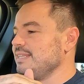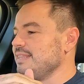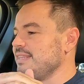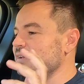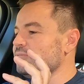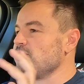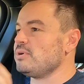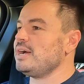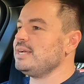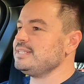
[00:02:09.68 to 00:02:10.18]

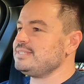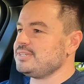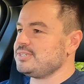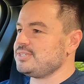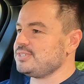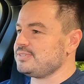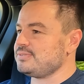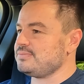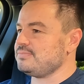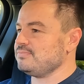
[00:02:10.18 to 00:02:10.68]
their rides are
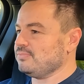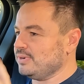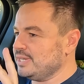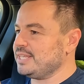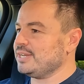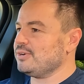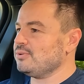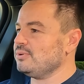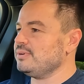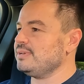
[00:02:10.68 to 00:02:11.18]
just
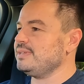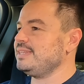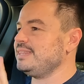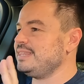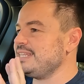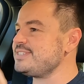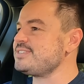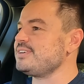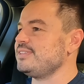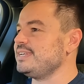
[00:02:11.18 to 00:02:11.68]
really good.
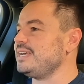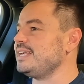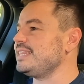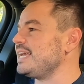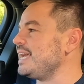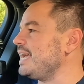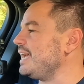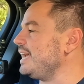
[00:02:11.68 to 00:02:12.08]
This, on the other